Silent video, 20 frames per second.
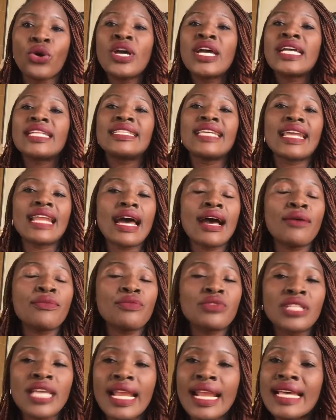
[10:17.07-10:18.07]
there
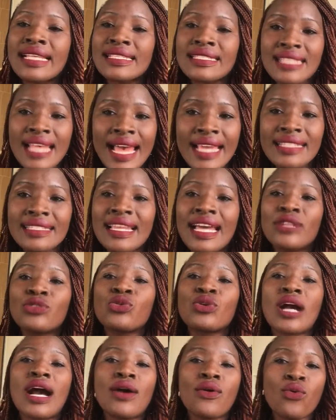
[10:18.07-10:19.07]
are sites that you
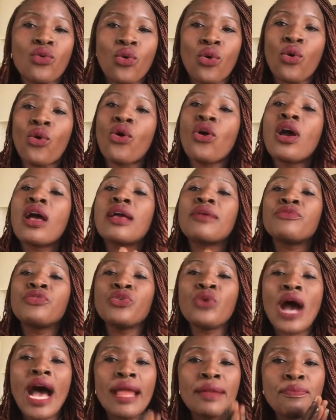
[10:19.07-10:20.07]
can go
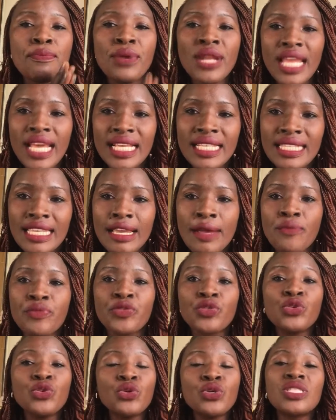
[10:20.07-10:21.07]
and play game
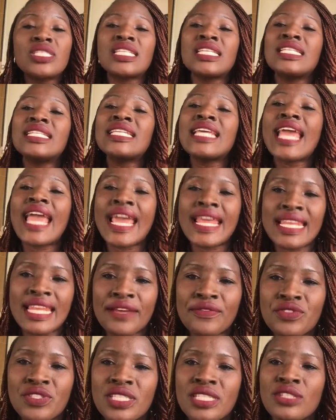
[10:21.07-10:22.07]
using
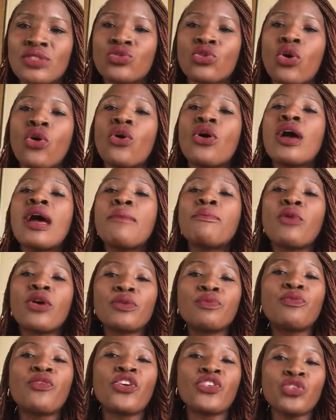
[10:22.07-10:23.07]
NFT. So but
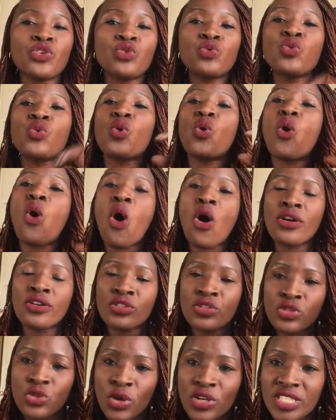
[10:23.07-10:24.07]
for you to own
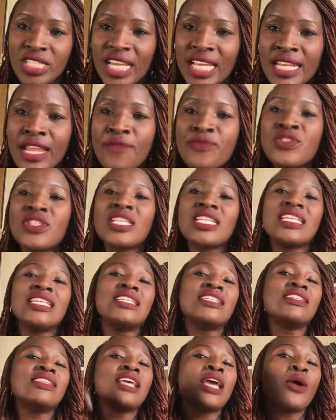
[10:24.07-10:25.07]
such NFT
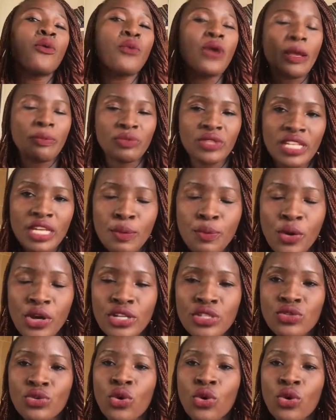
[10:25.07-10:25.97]
in Web 3.0,